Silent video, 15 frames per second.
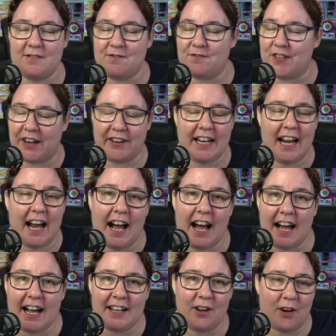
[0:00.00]
very
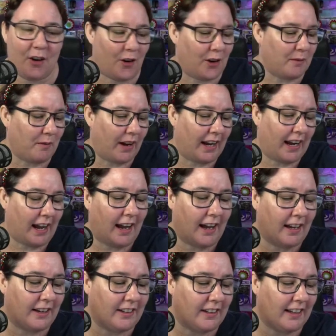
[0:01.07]
hard on my
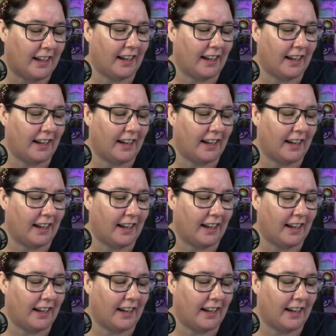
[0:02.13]
Anna